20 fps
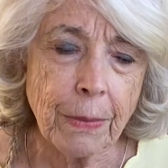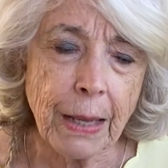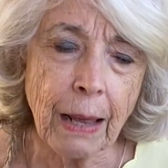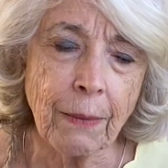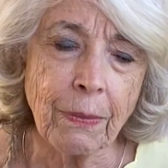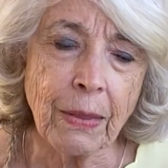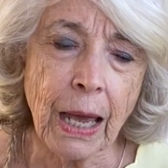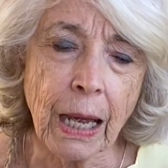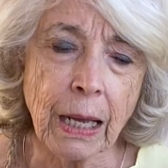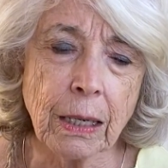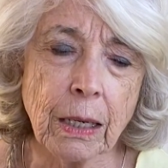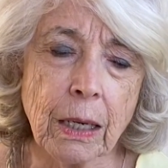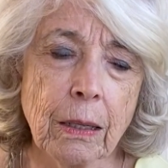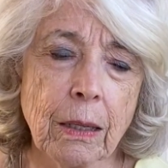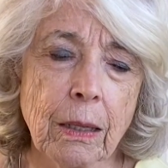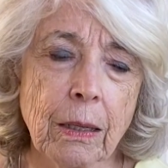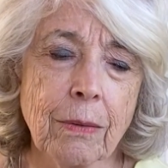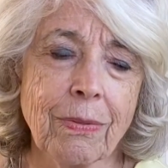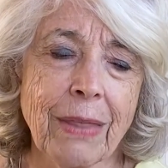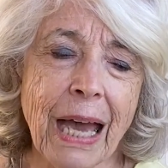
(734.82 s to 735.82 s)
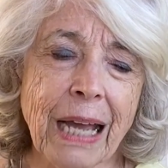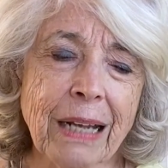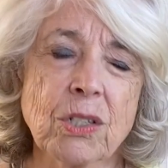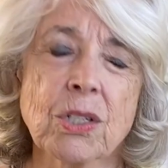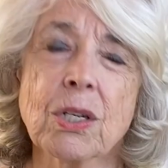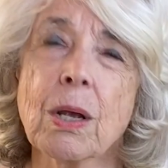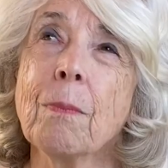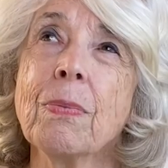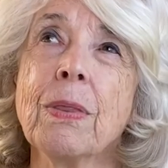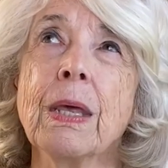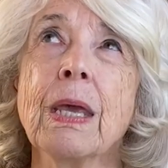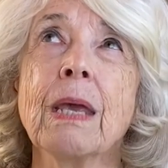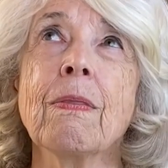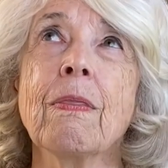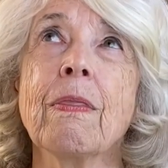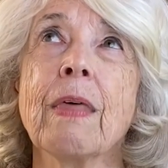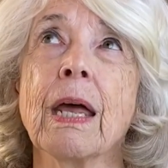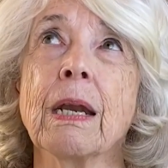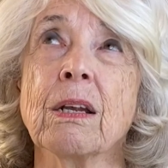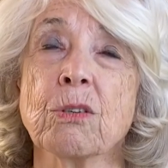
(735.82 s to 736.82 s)
And that's something
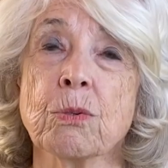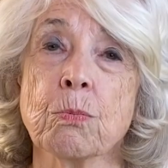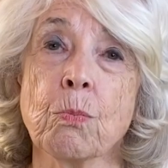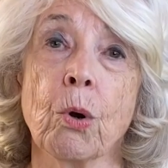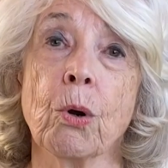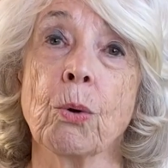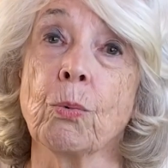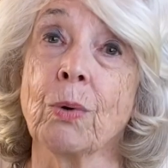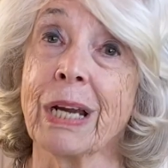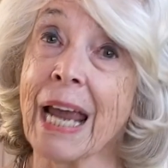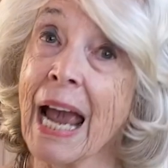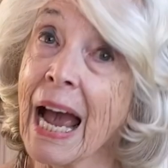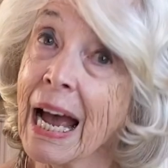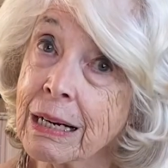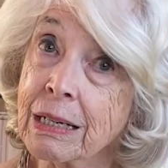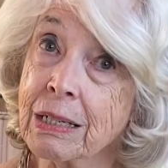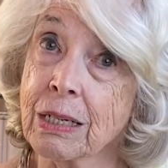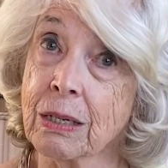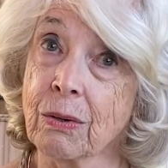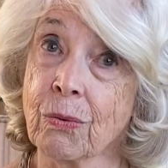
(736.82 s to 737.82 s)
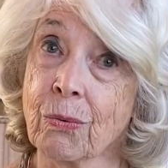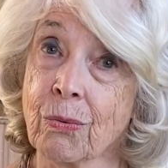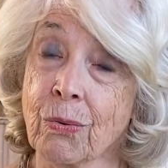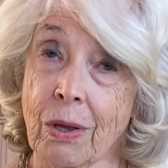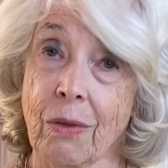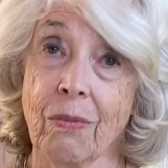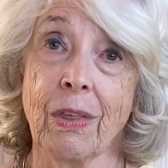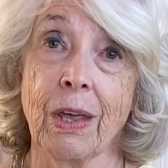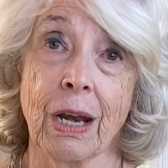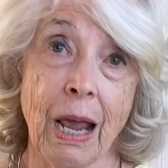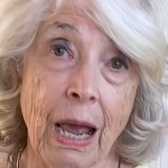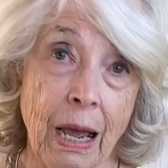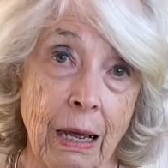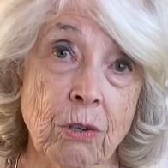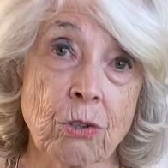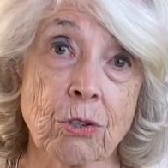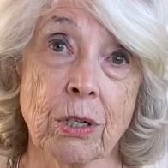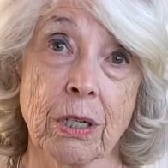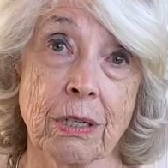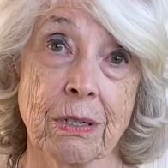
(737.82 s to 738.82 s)
that is more reactive than
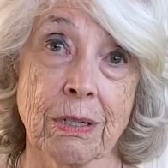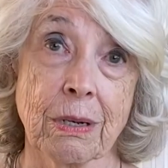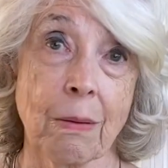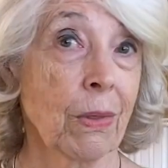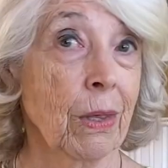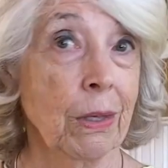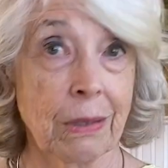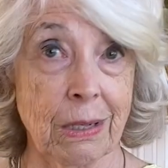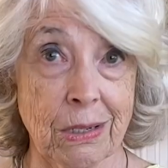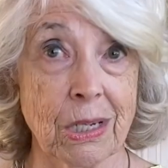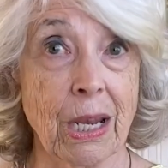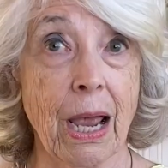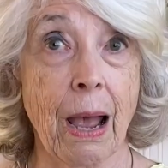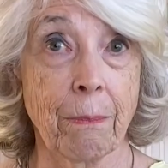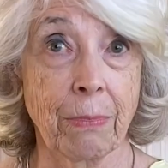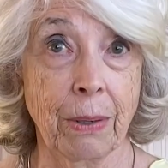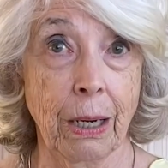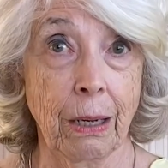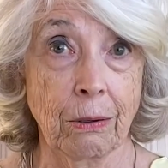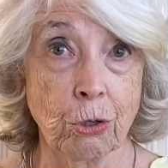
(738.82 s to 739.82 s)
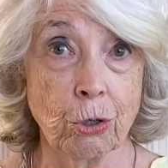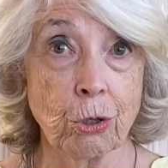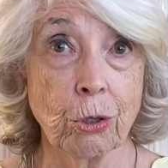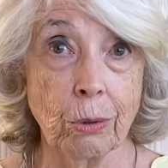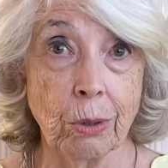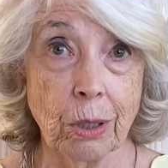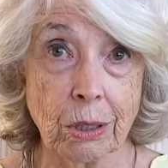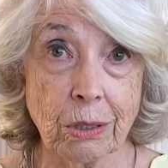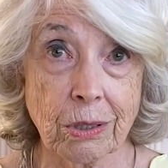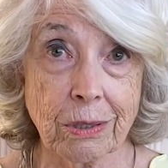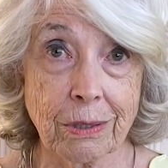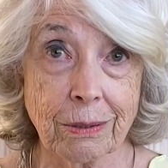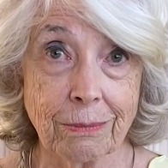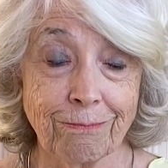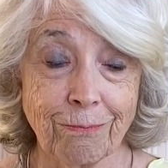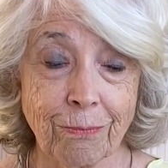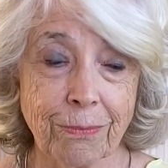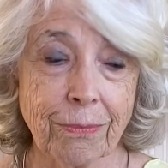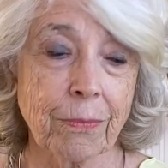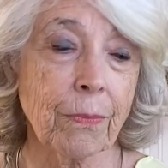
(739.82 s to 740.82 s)
actually something that's happening to us.
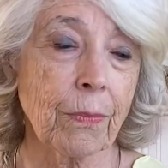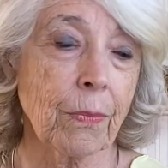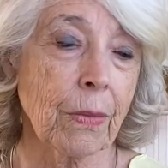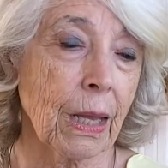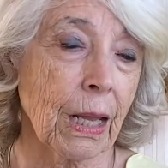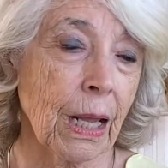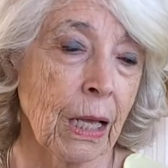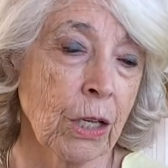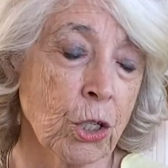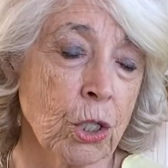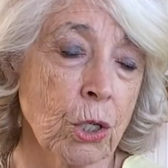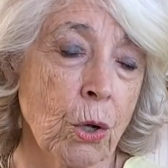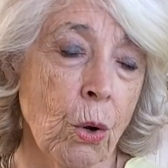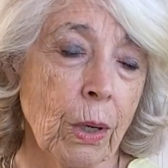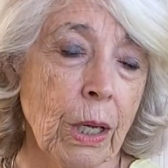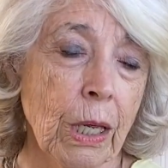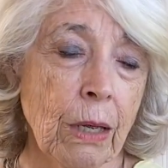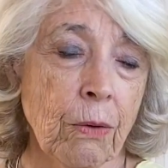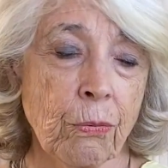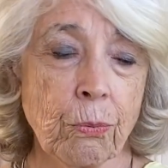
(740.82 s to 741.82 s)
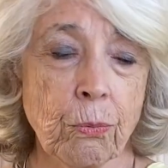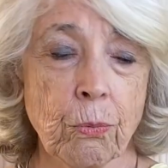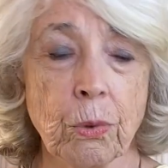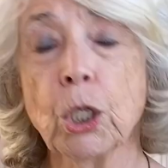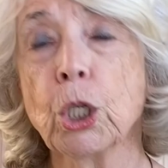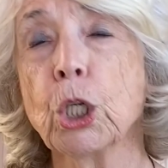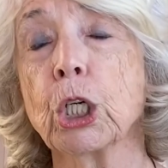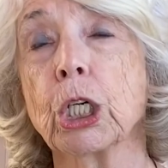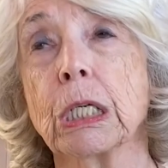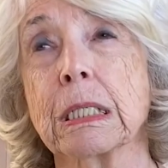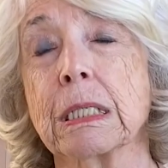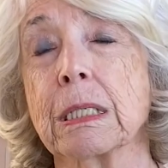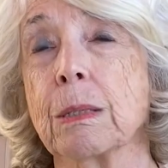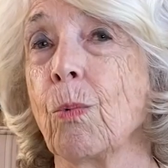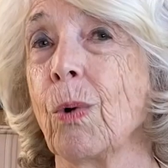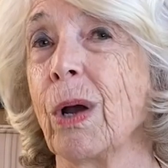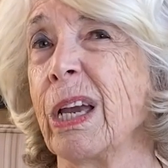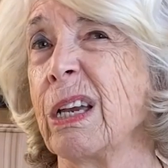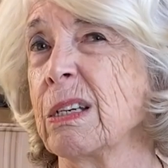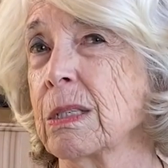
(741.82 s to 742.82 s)
So if we'll look at some
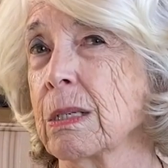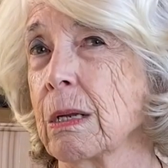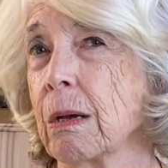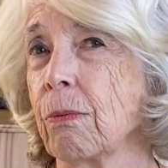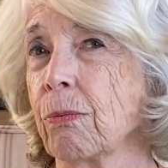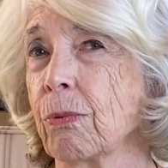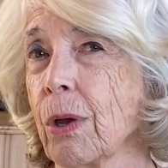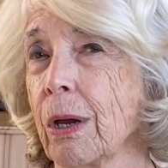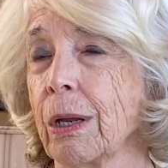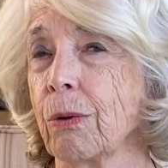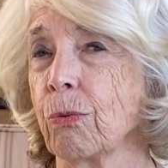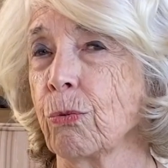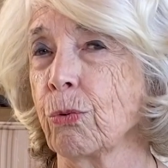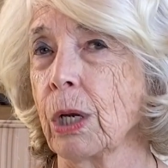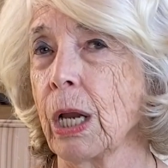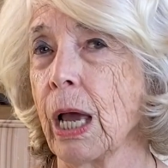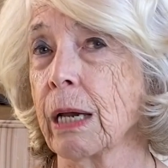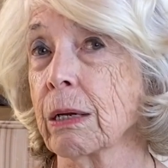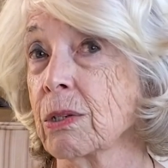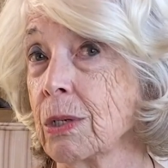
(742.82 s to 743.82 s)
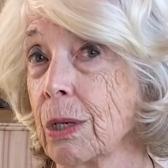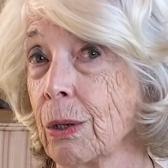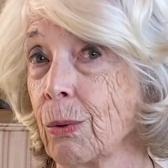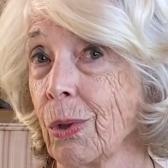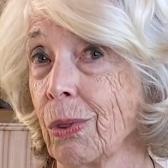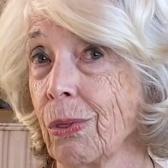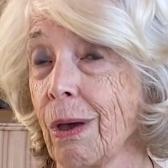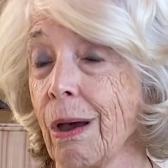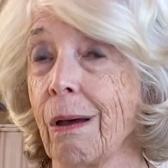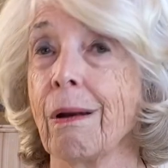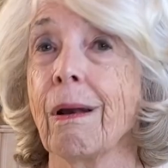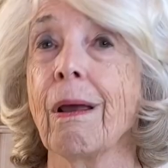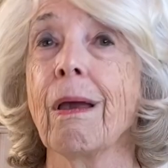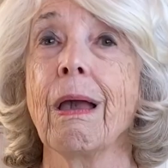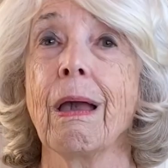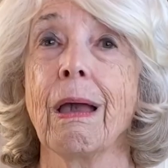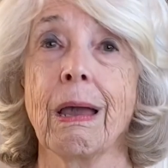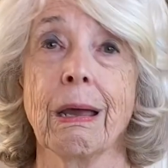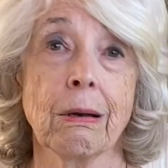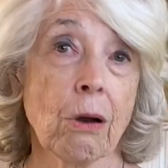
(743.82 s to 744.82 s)
ways of kind of relaxing with that
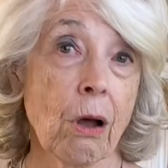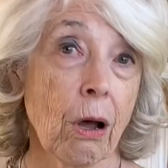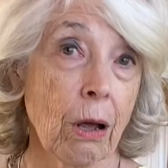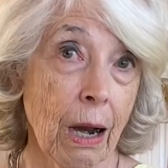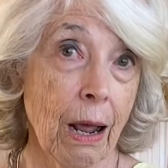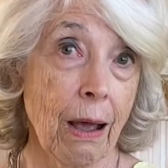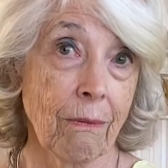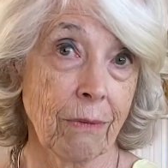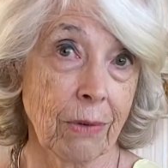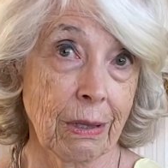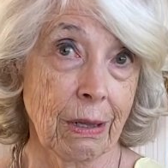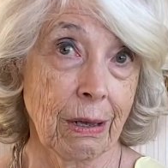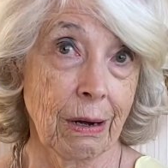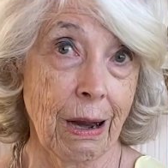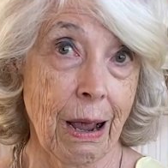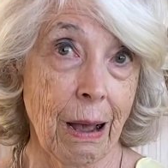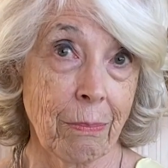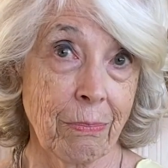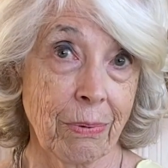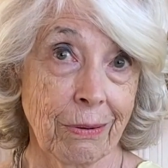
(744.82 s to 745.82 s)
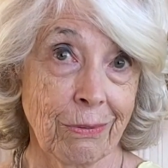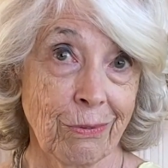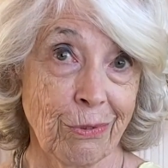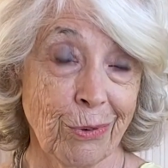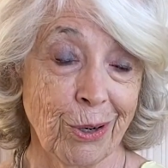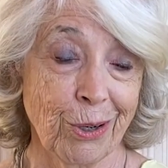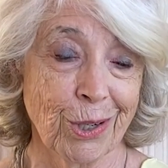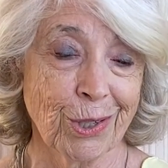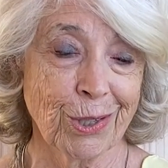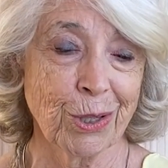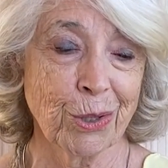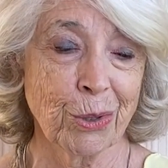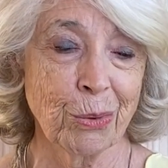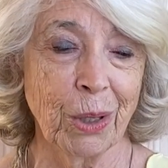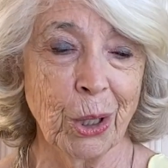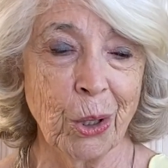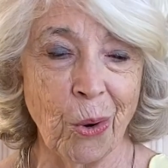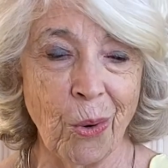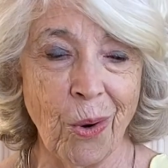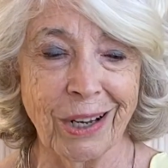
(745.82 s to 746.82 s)
and not having that happen for us as we
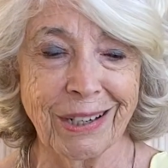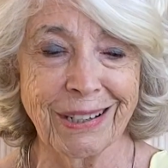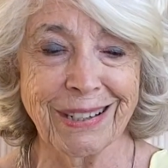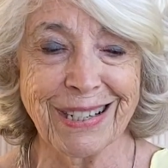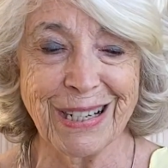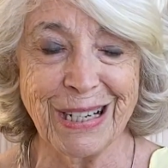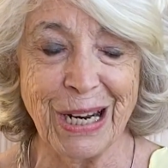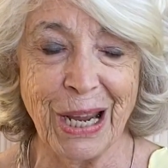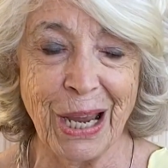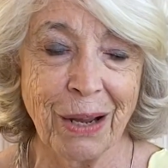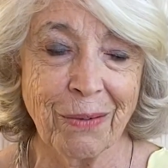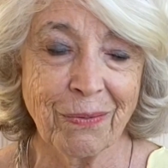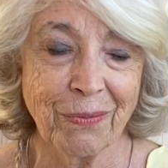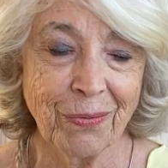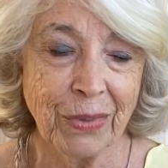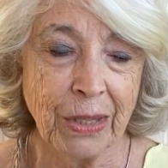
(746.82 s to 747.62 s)
go on today.